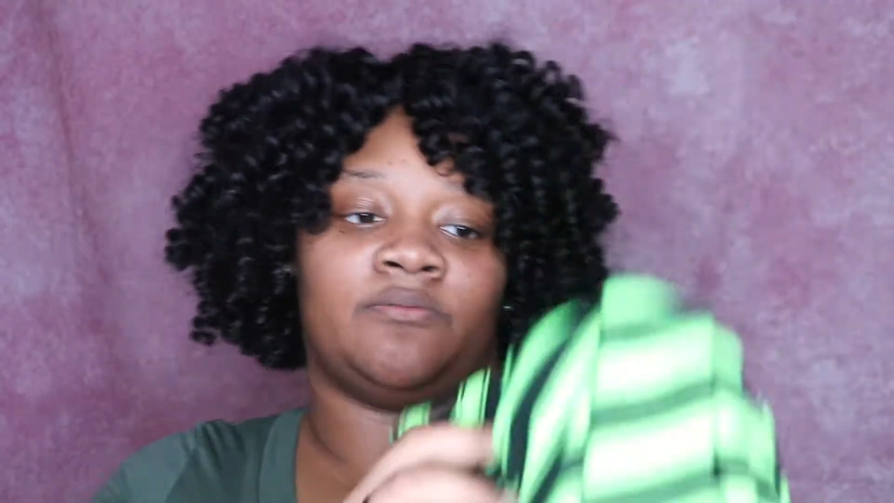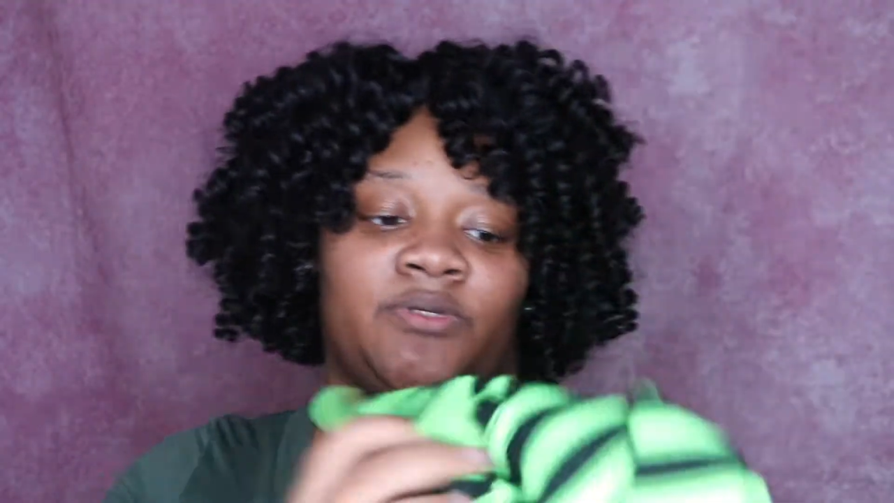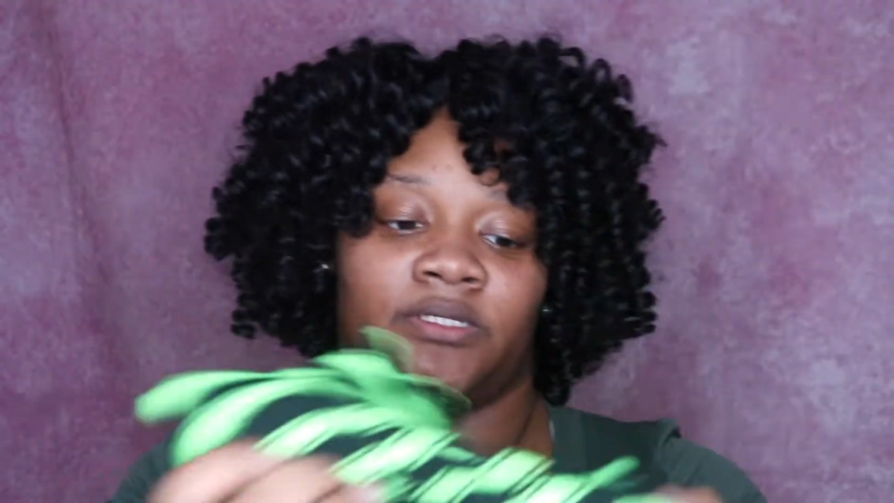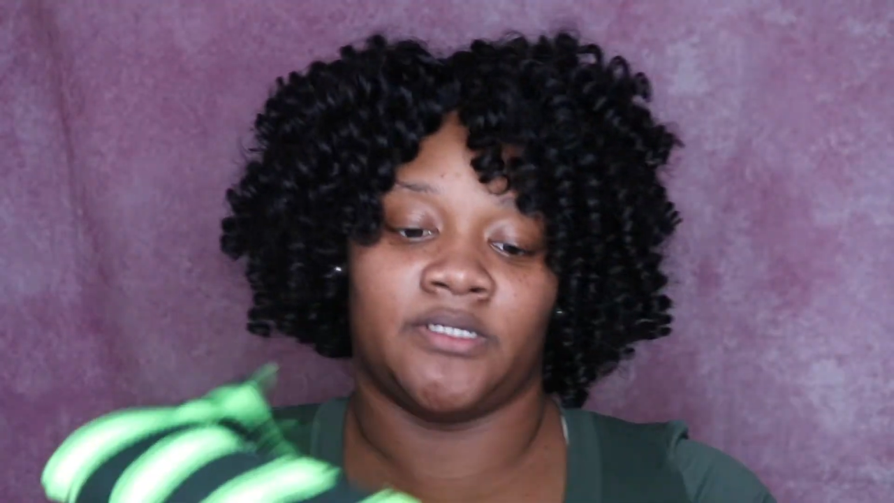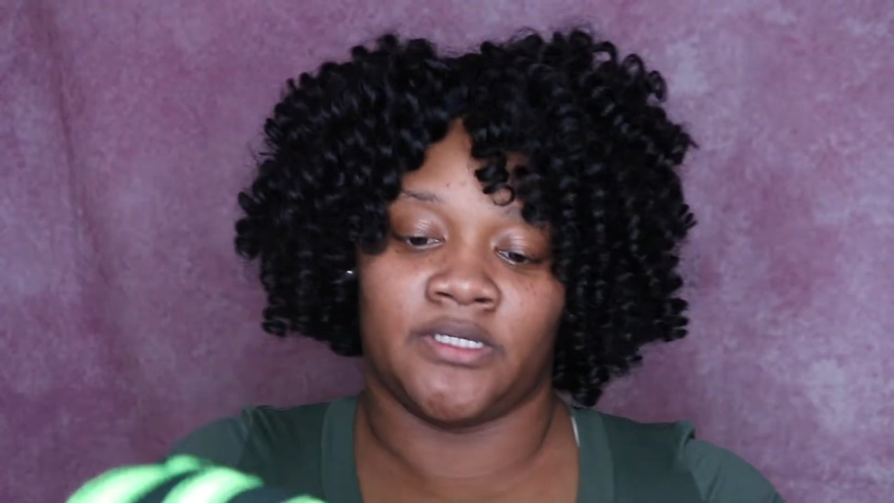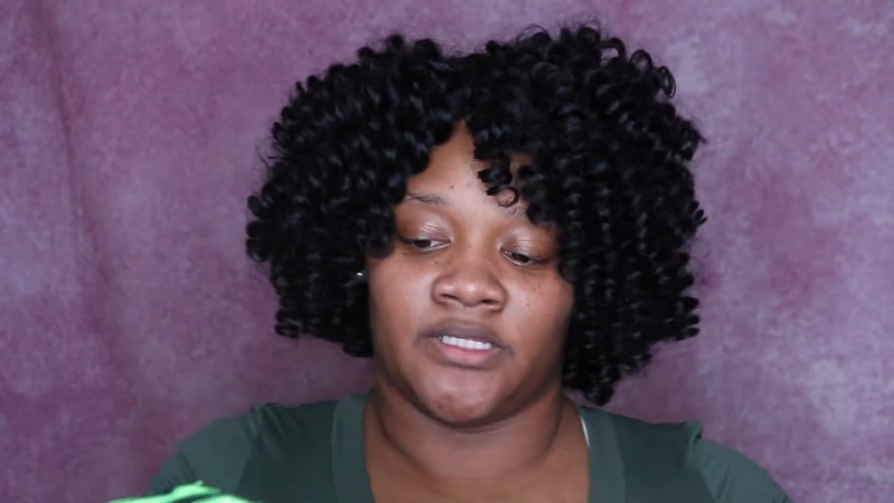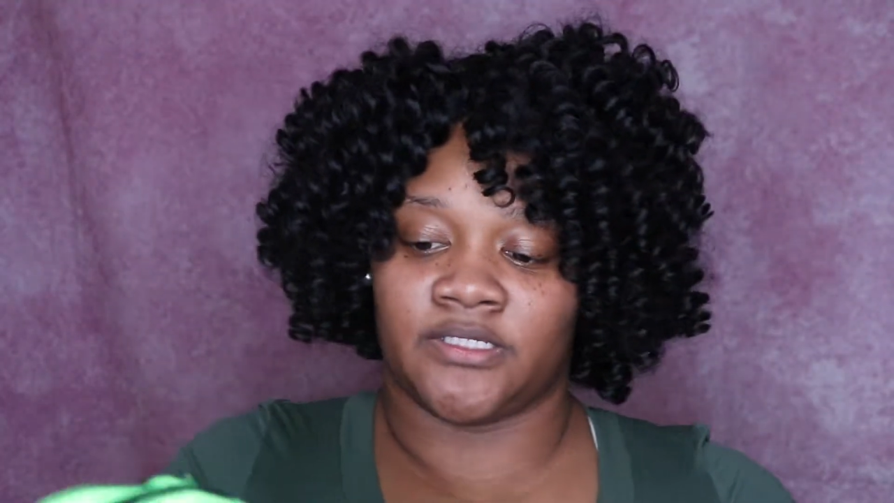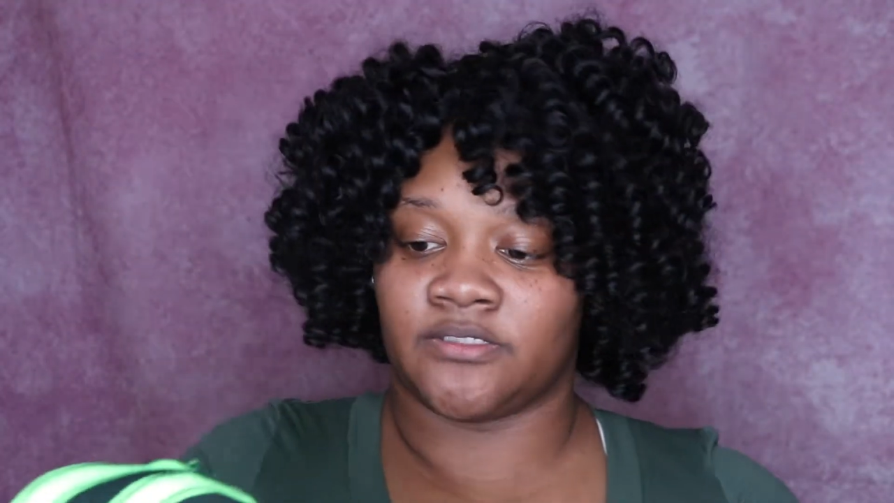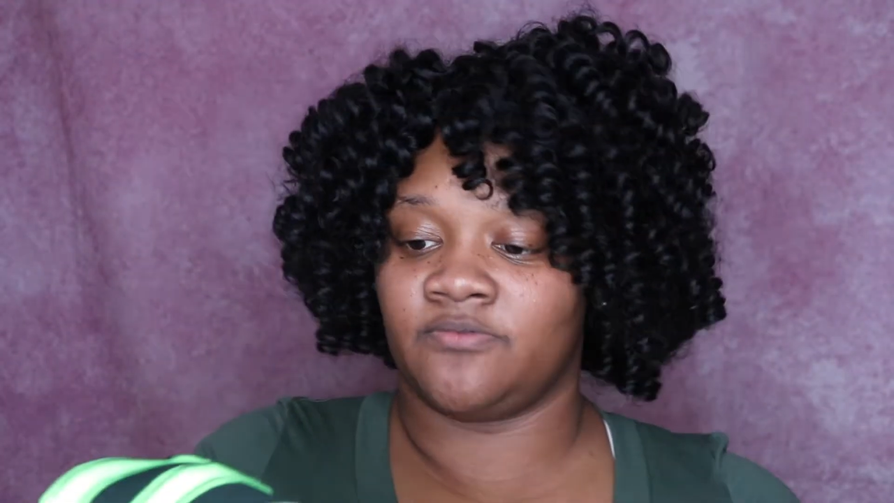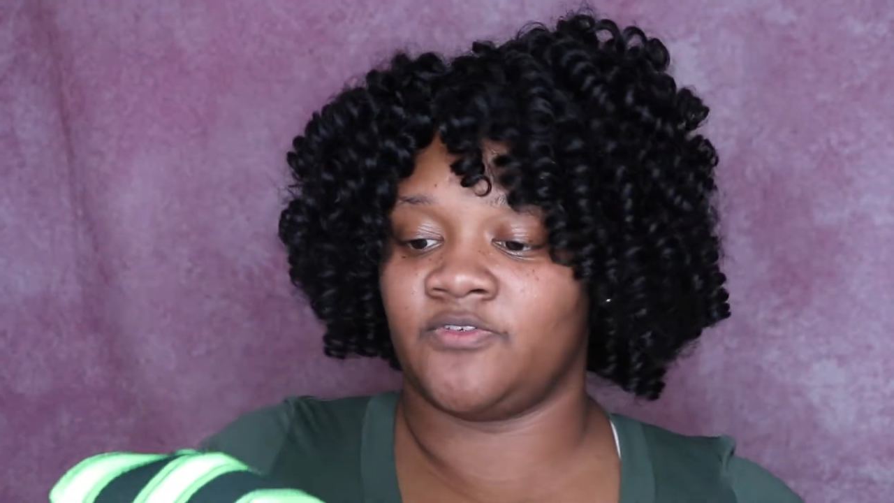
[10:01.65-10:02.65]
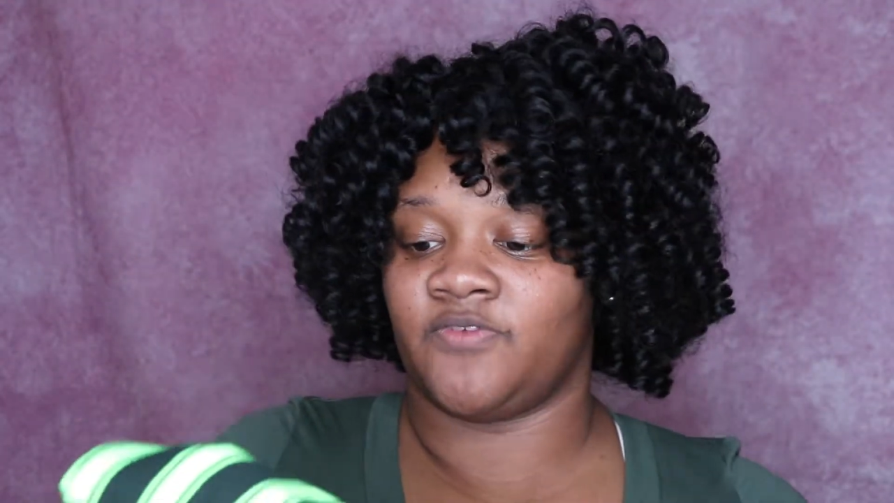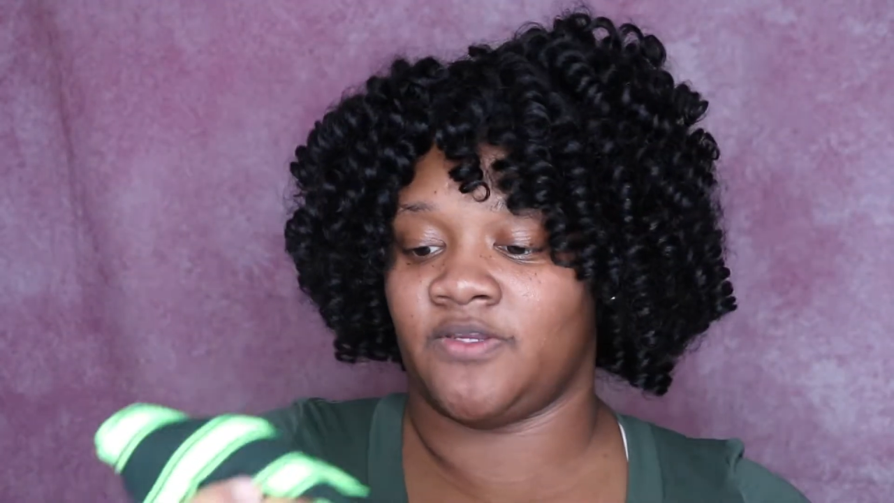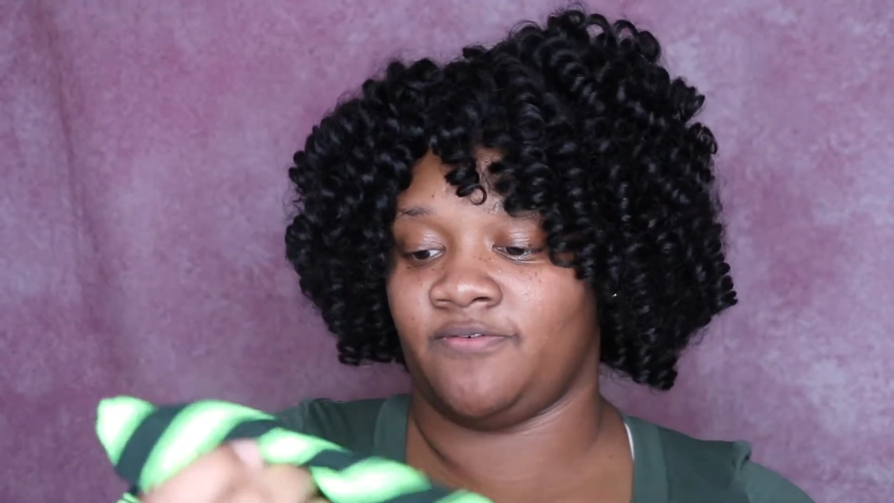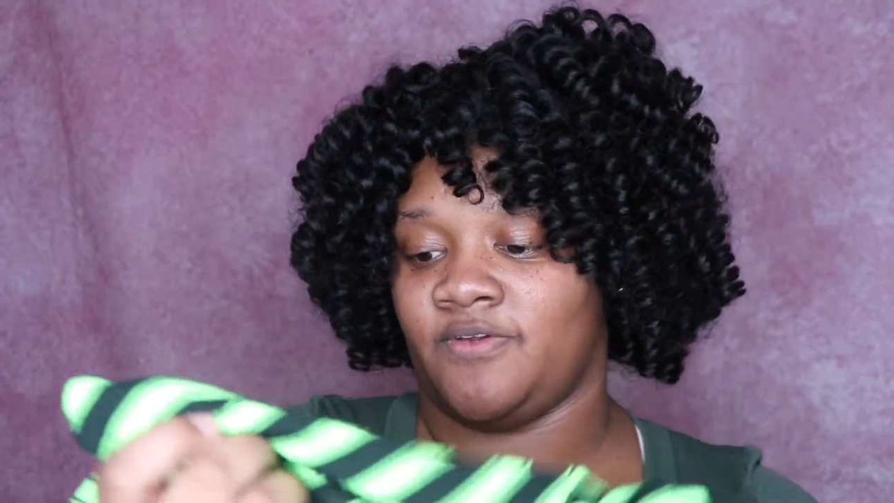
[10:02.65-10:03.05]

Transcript: be it's gonna be very